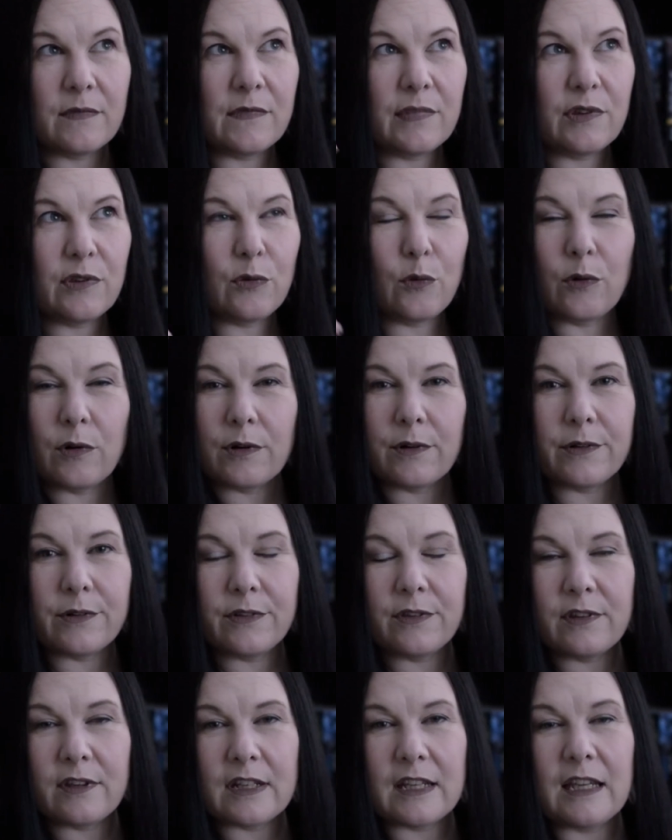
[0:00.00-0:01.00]

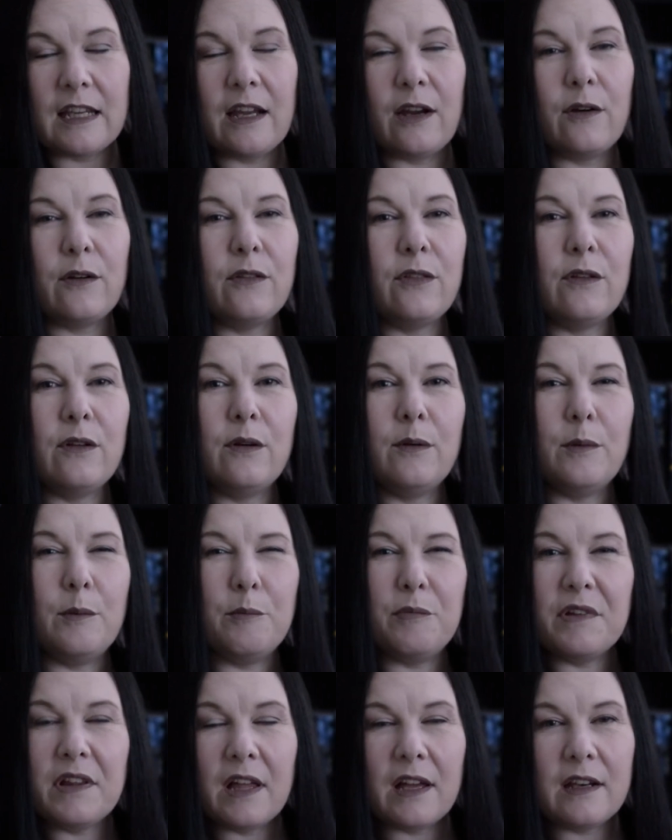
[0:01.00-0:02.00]
swords sticking out of them
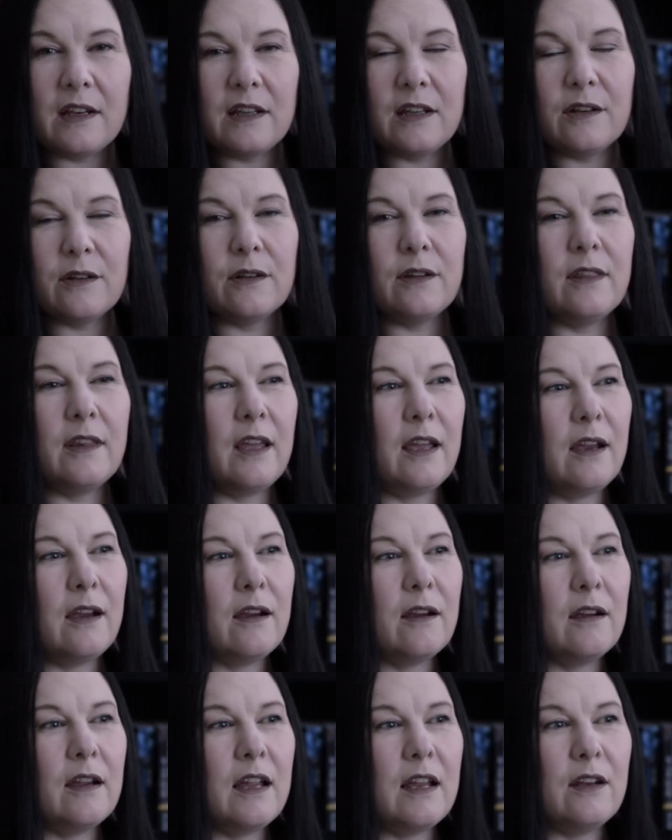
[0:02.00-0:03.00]
and blood here and
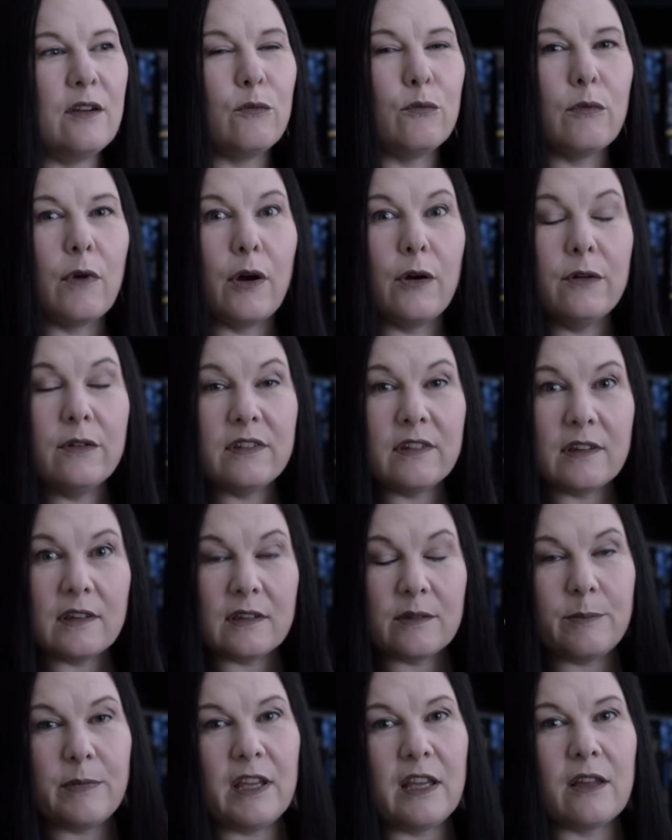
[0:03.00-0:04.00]
there and
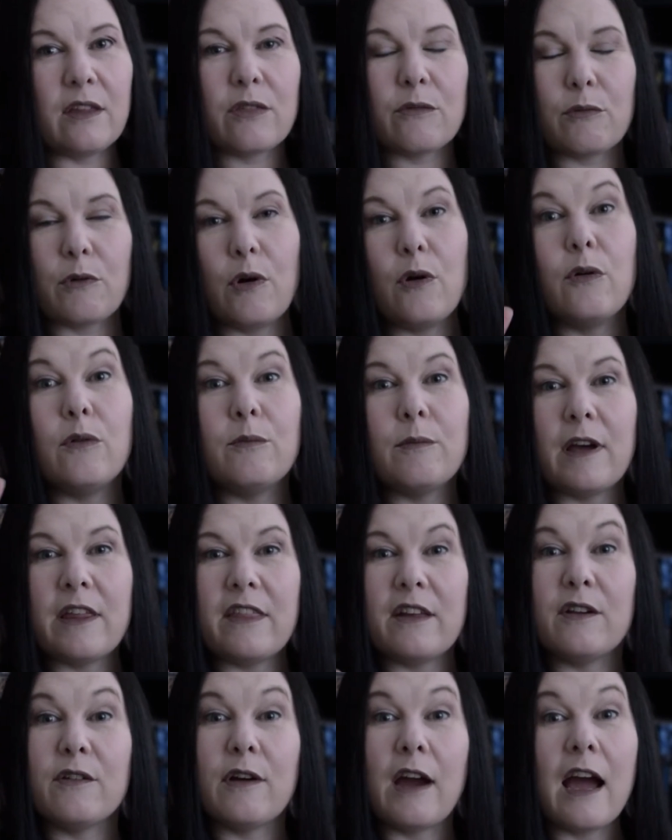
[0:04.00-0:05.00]
roses being thrown by
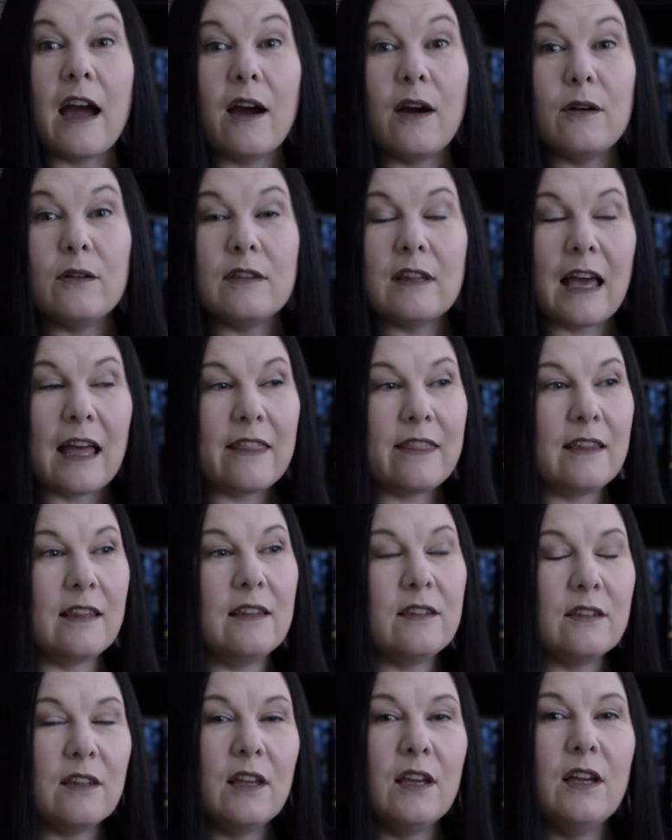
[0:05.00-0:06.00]
the crowds at
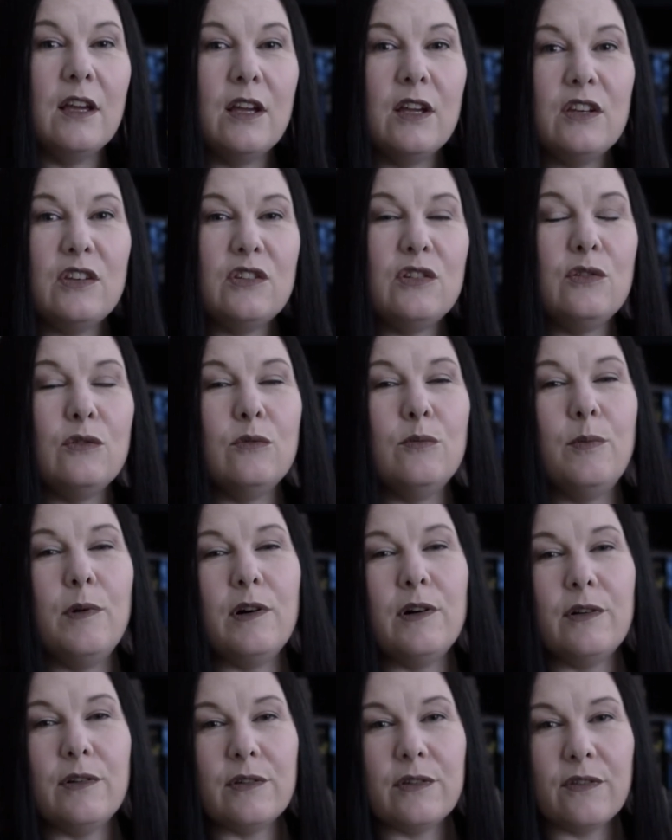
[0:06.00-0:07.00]
these two
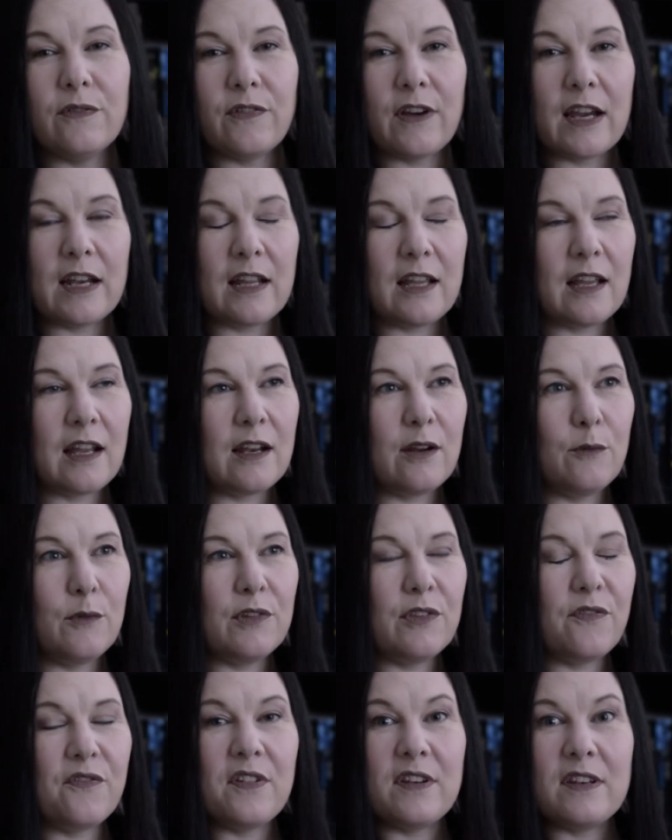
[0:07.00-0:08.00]
bulls fighting and it
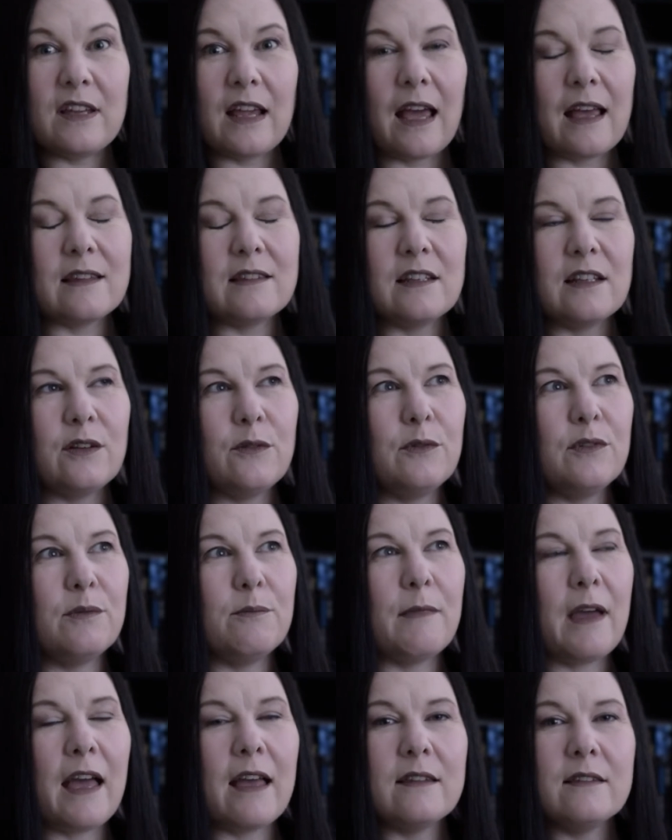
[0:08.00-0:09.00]
was fantastic it was
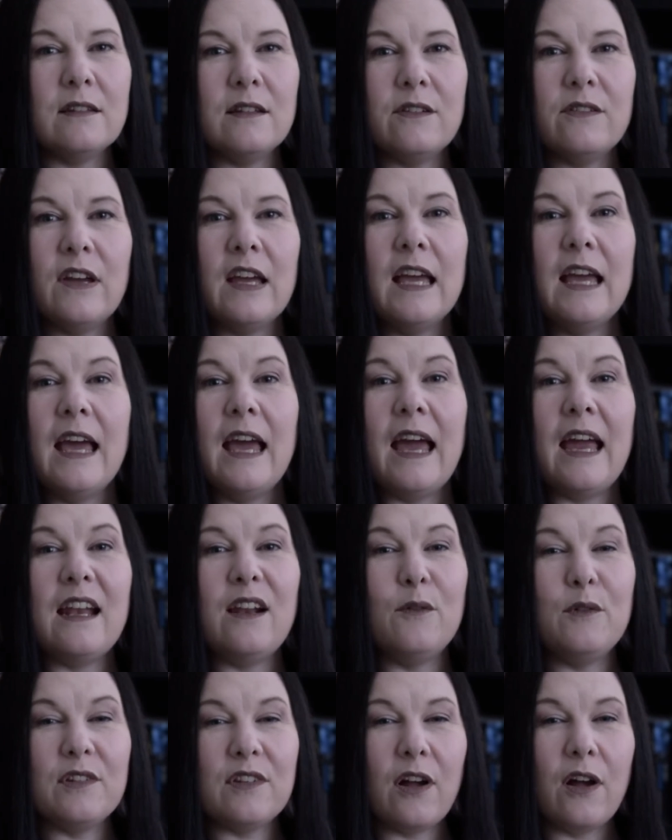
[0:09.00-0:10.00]
massive and
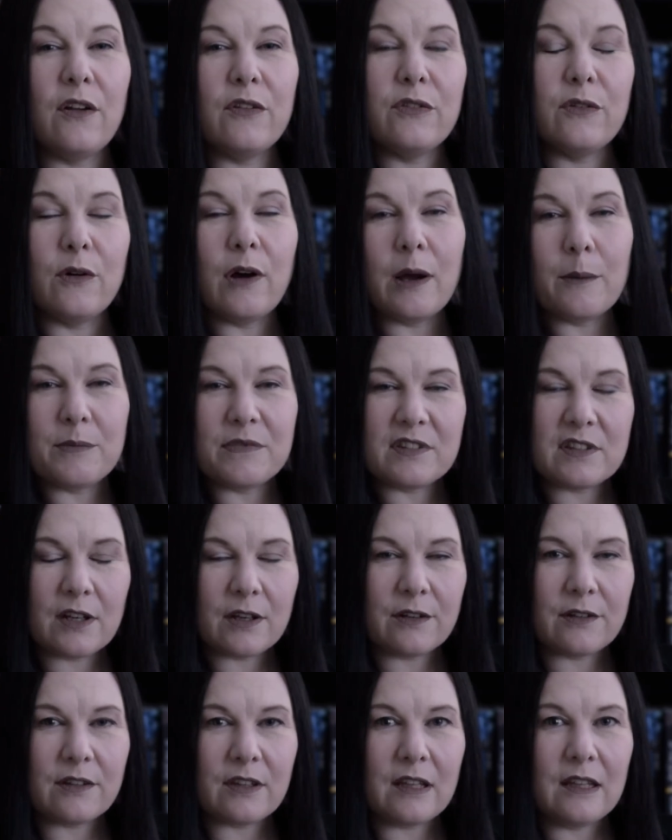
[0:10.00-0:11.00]
it was also
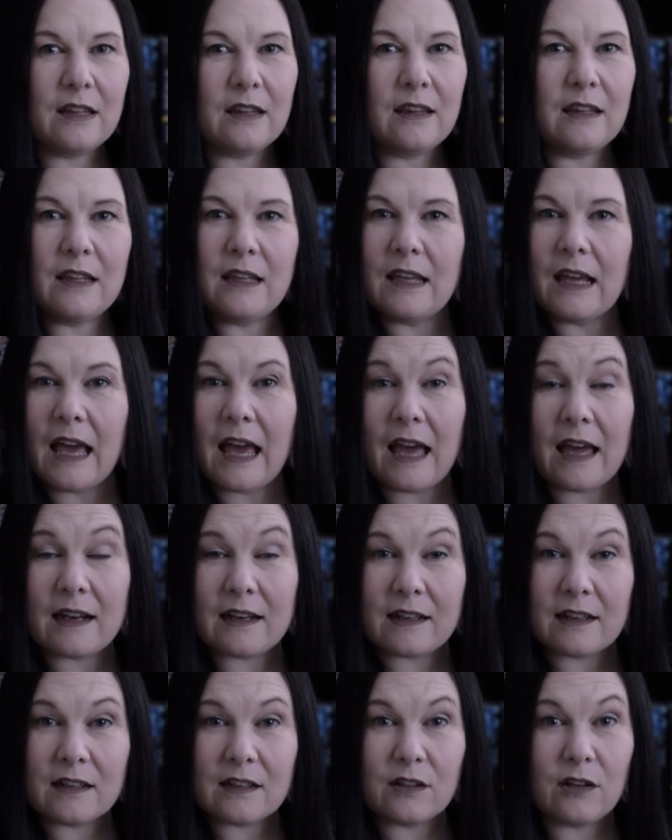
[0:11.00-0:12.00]
upstairs in the
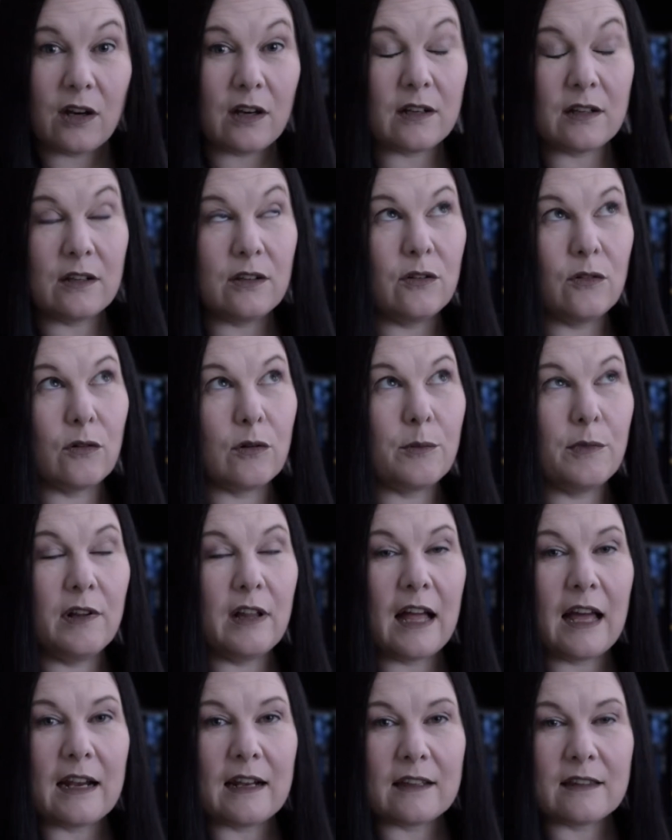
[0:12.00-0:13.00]
attic not a normal
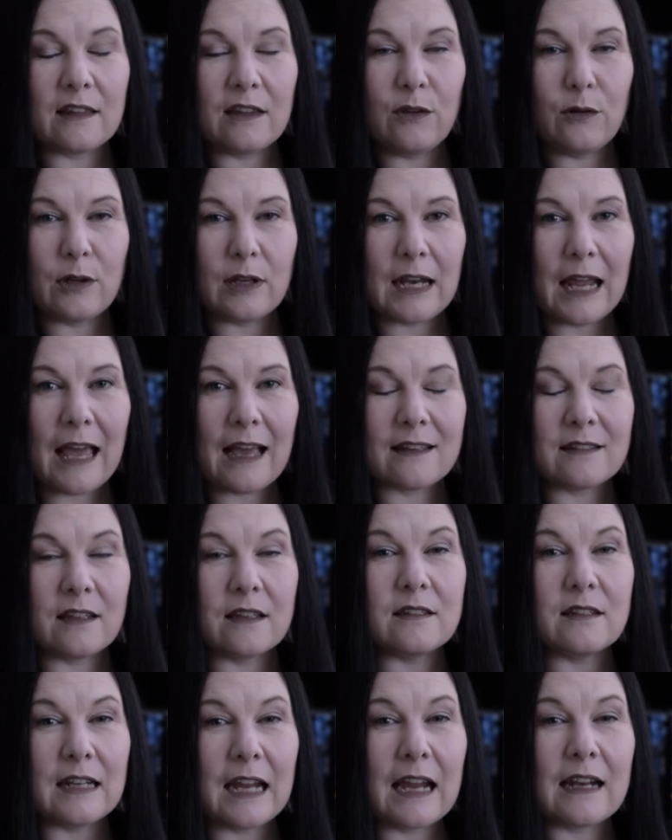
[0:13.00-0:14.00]
attic that you can
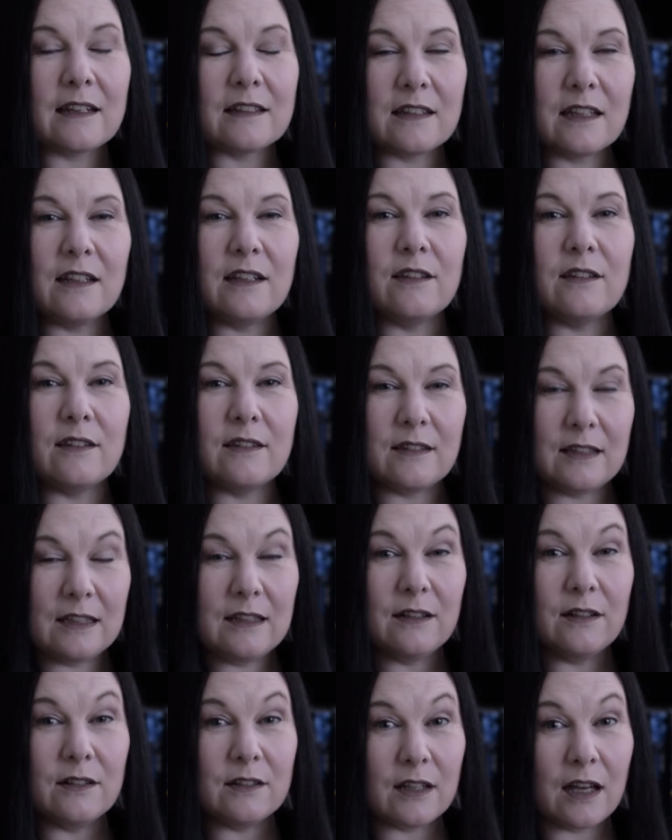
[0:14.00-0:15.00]
access an attic that is
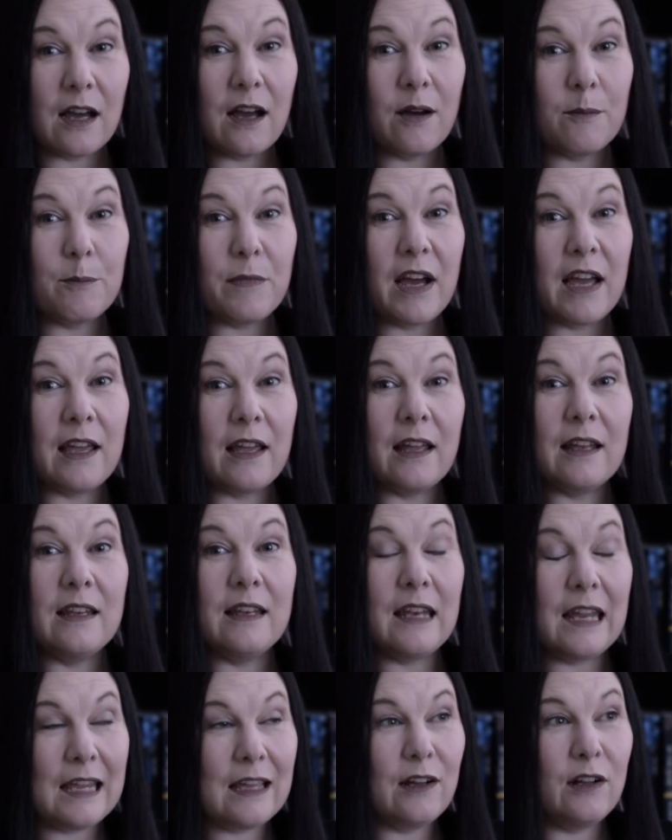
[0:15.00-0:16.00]
sealed up by a
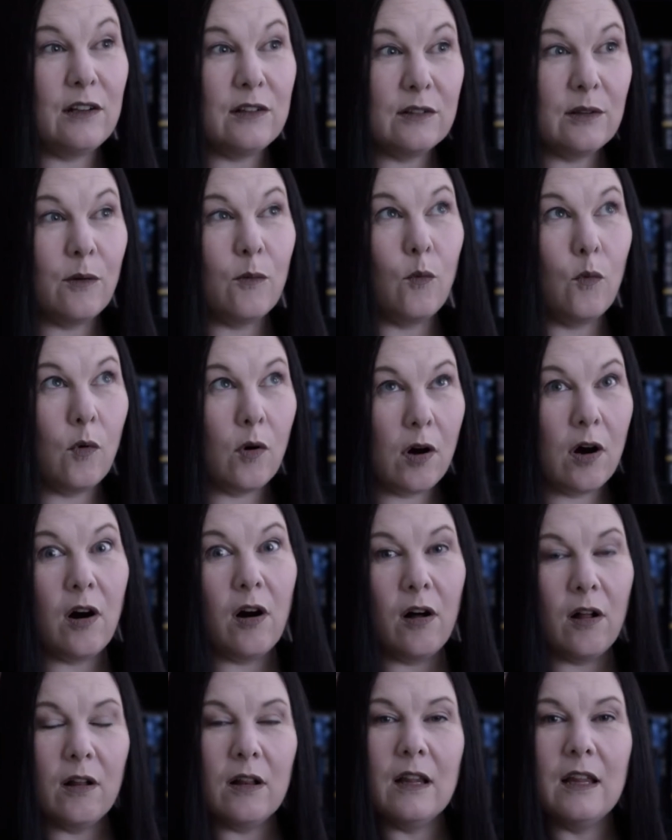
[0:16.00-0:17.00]
nailed
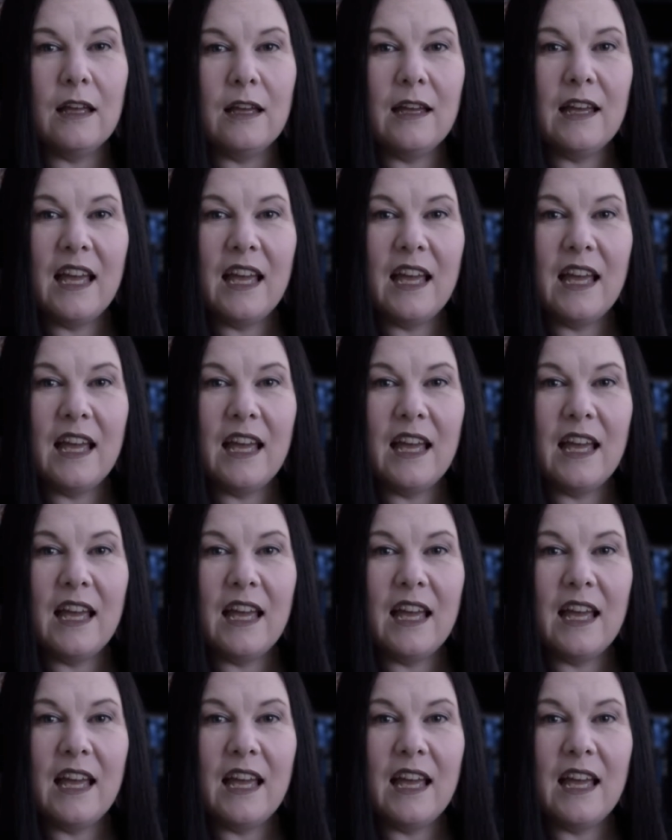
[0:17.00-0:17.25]
wall